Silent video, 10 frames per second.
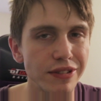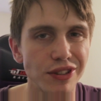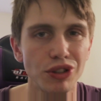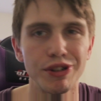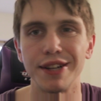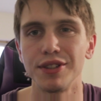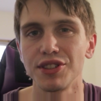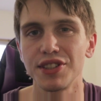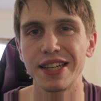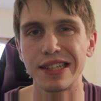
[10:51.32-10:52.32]
So yeah,
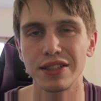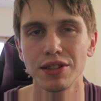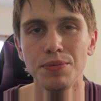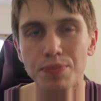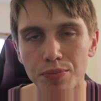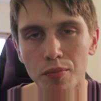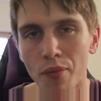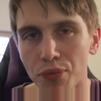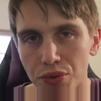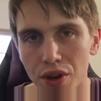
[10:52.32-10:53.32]
the steak is
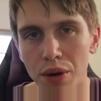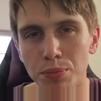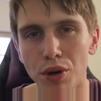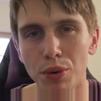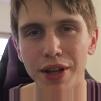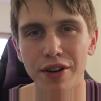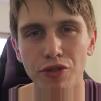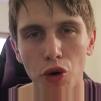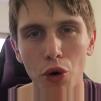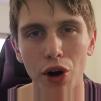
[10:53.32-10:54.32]
probably a
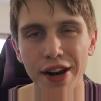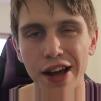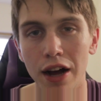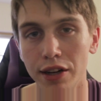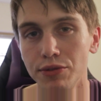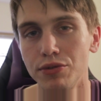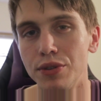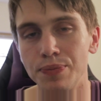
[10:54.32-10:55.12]
4.5.